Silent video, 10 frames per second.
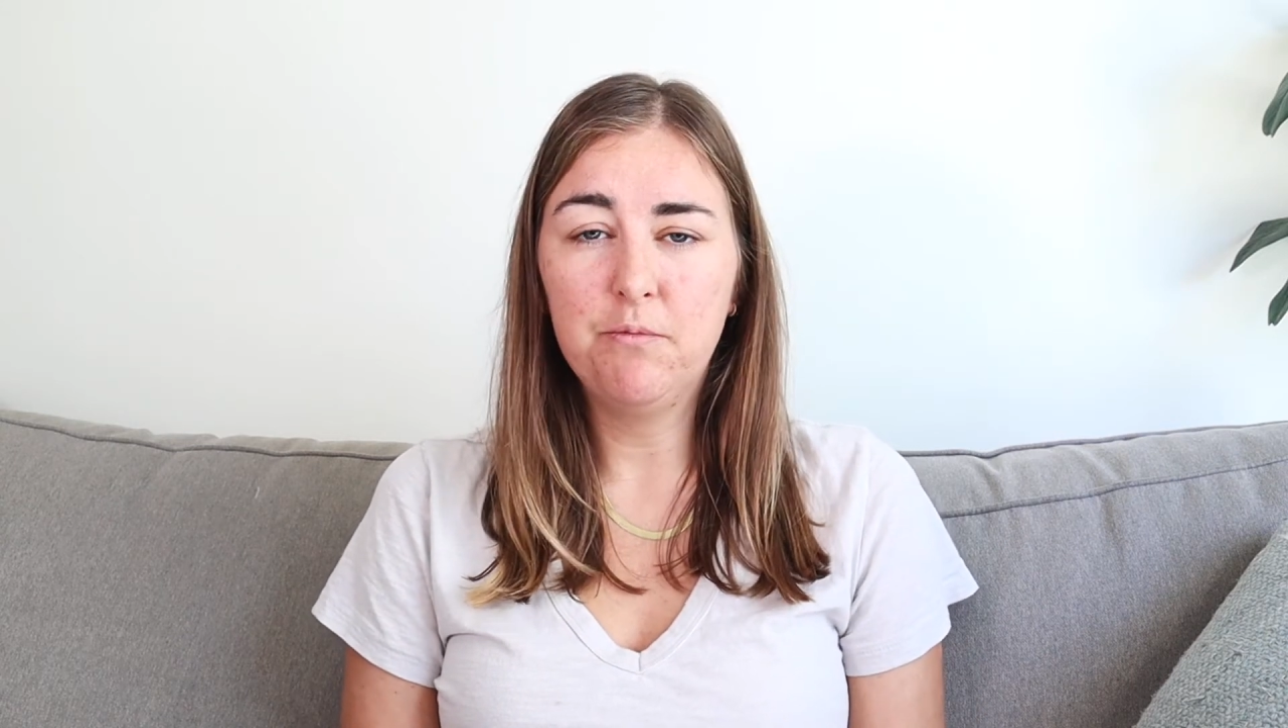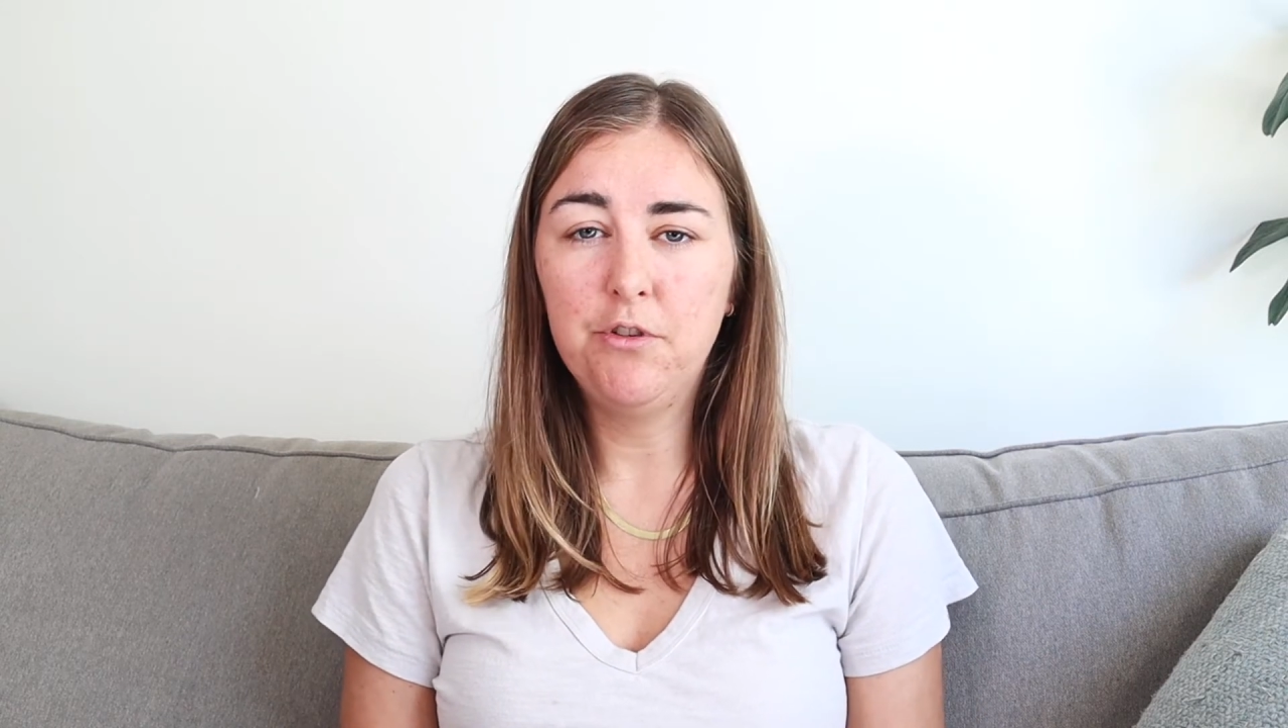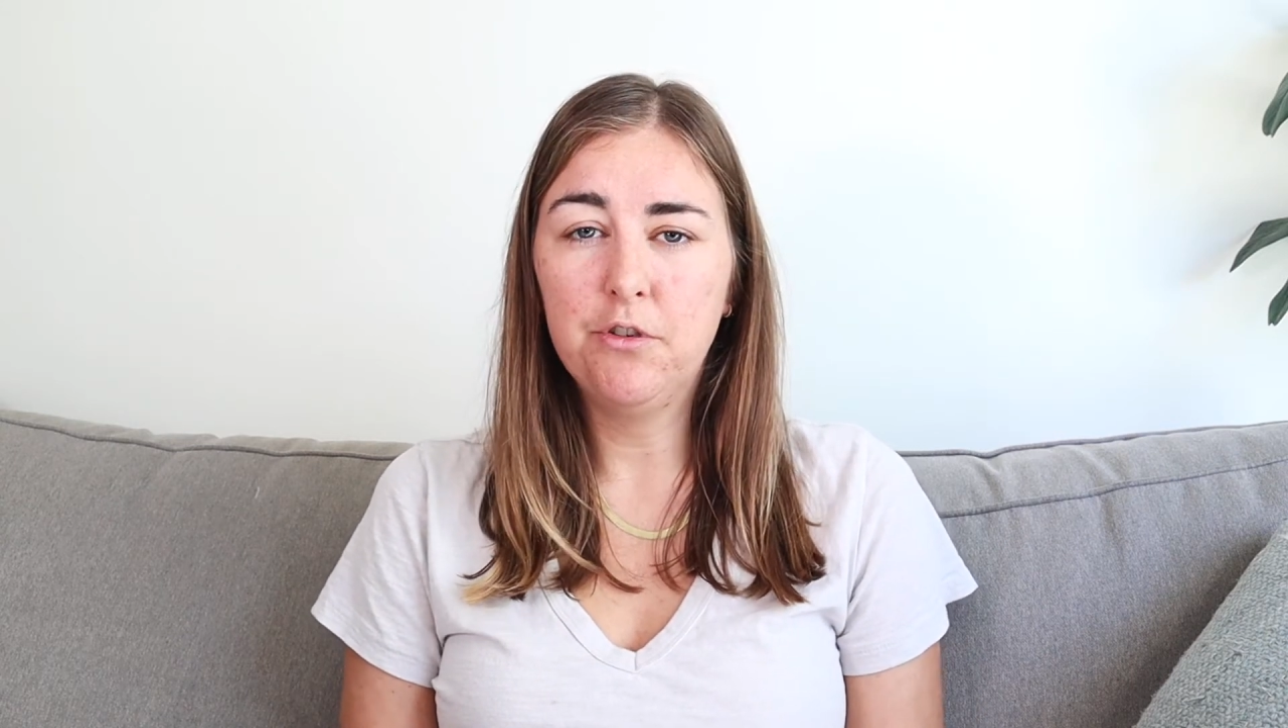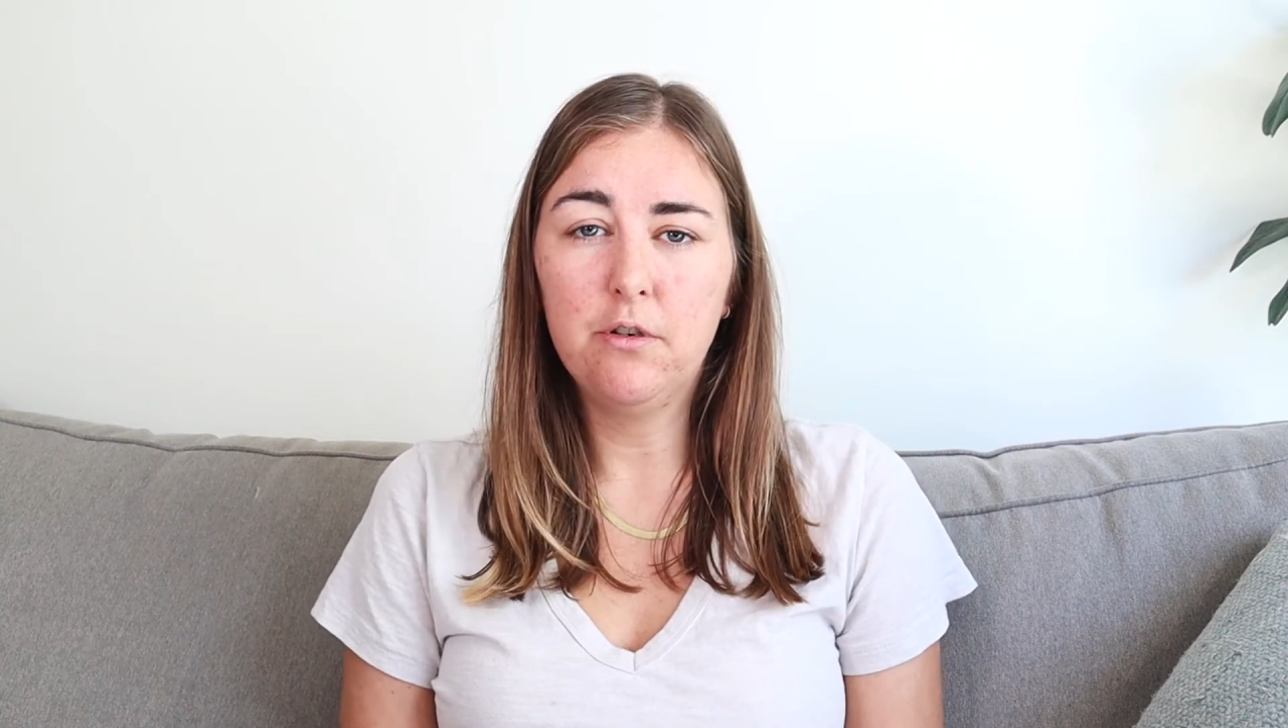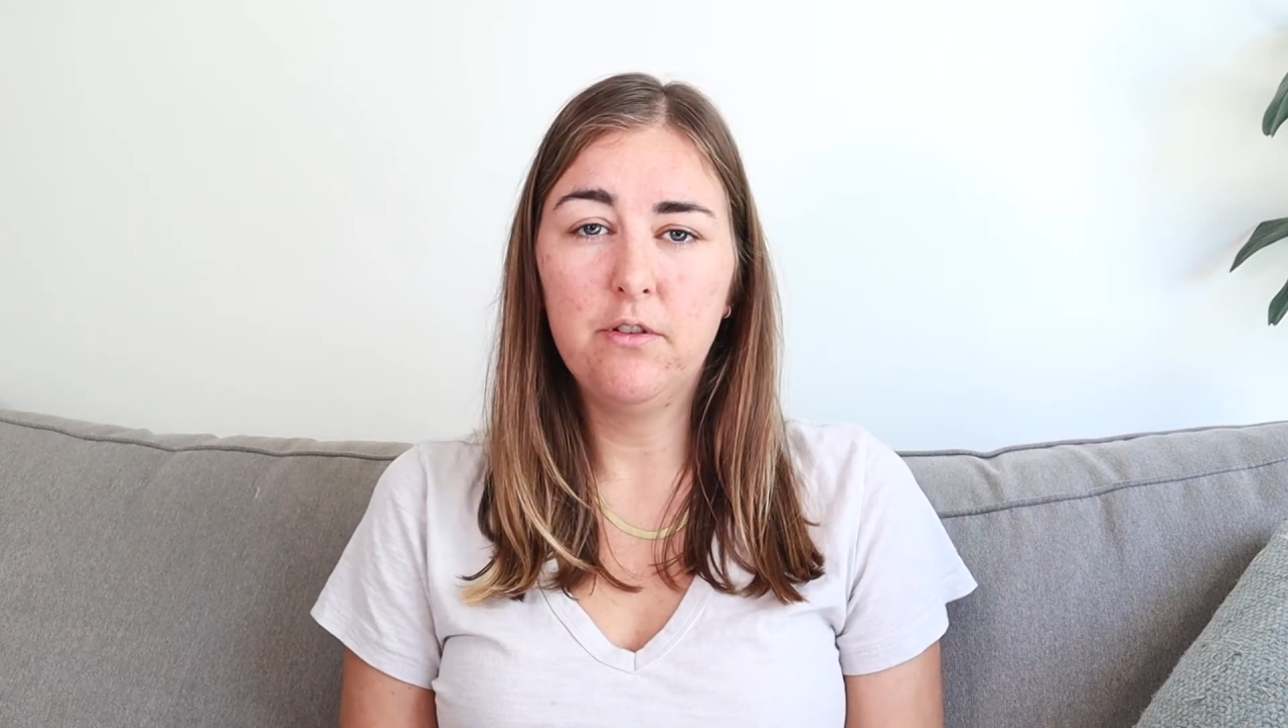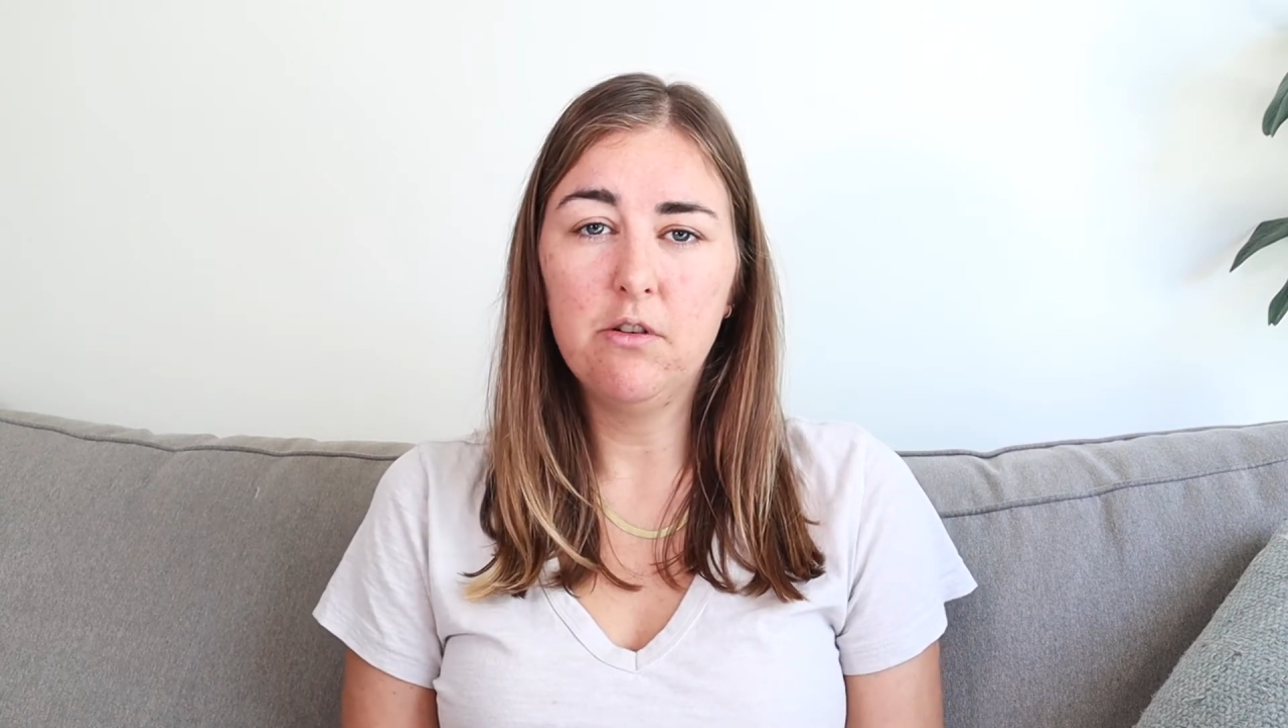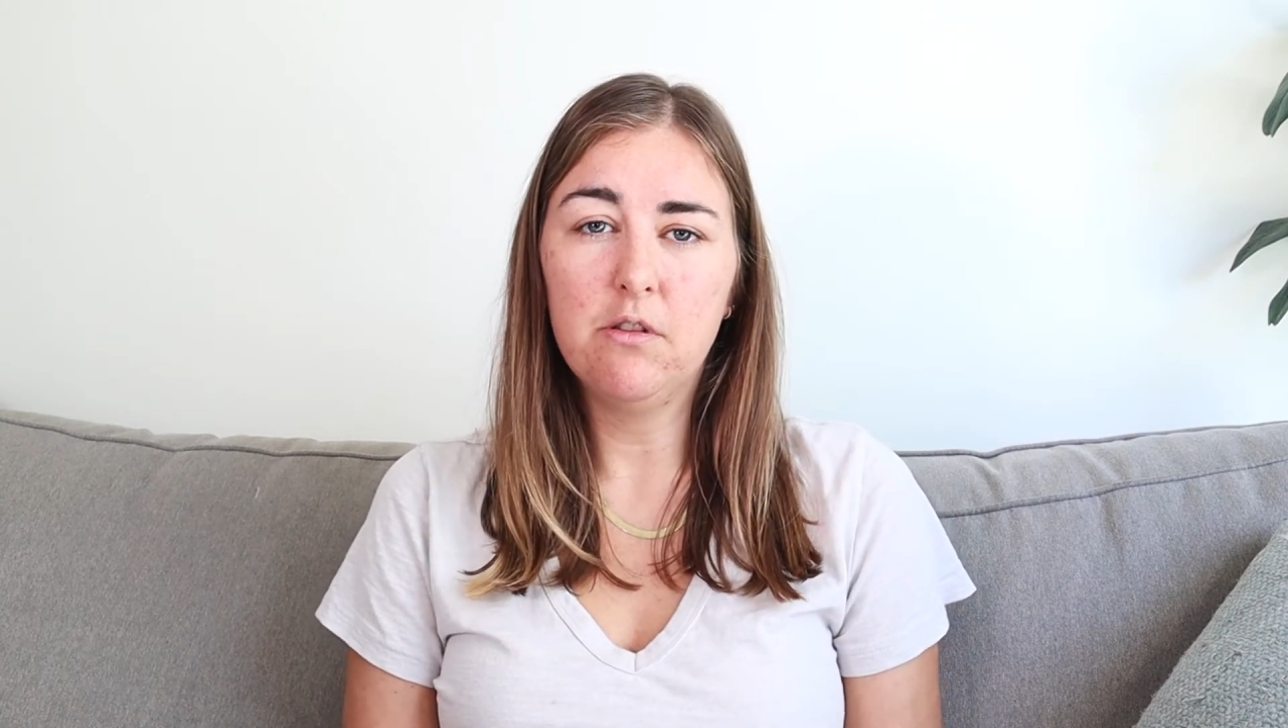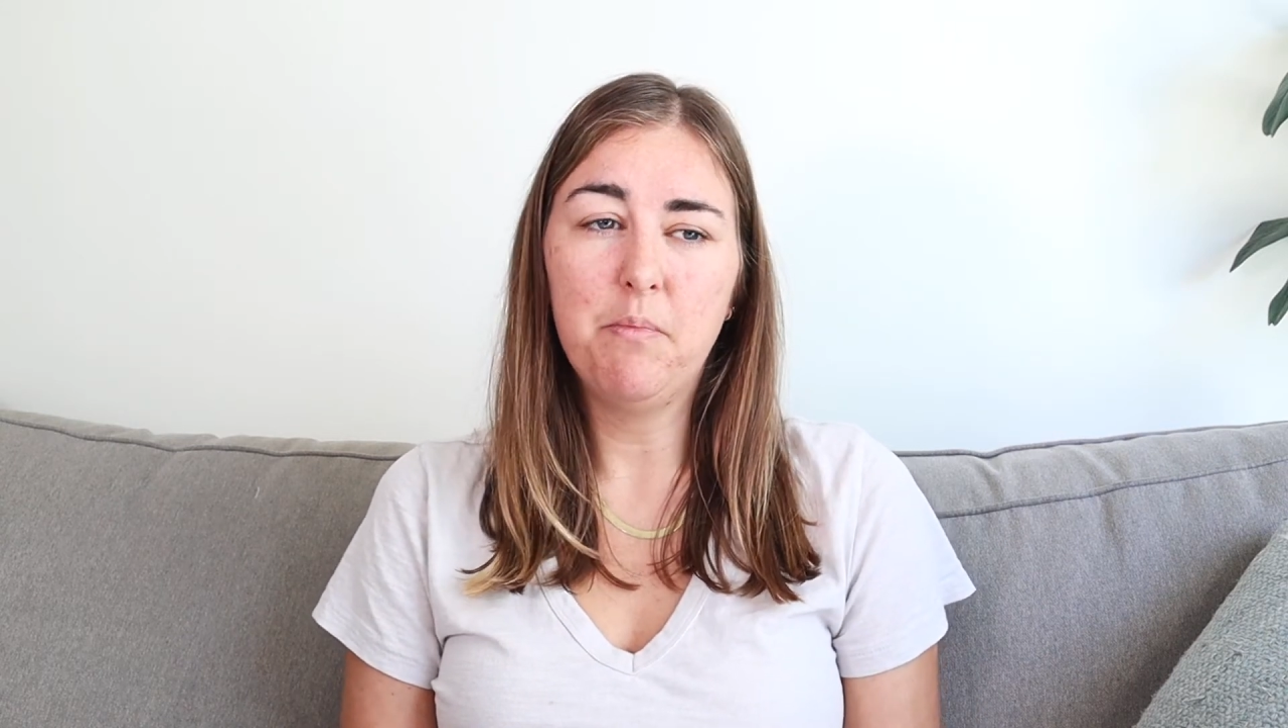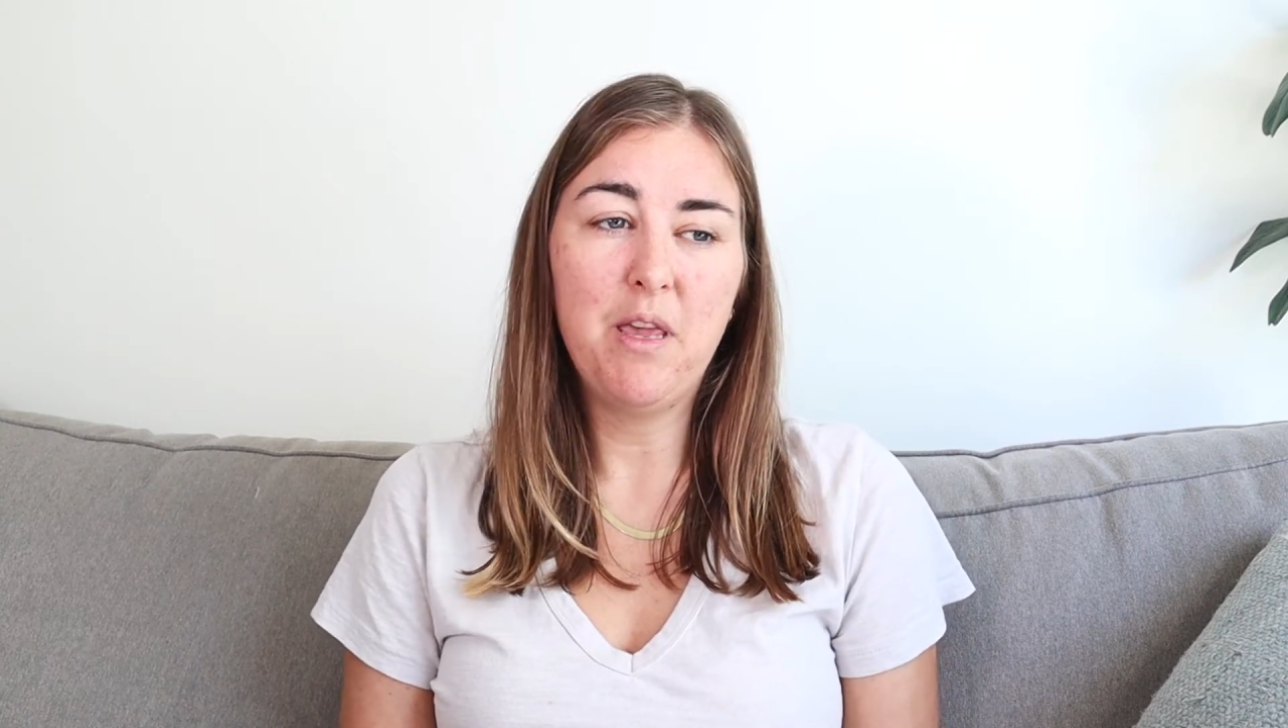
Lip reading: tutorials,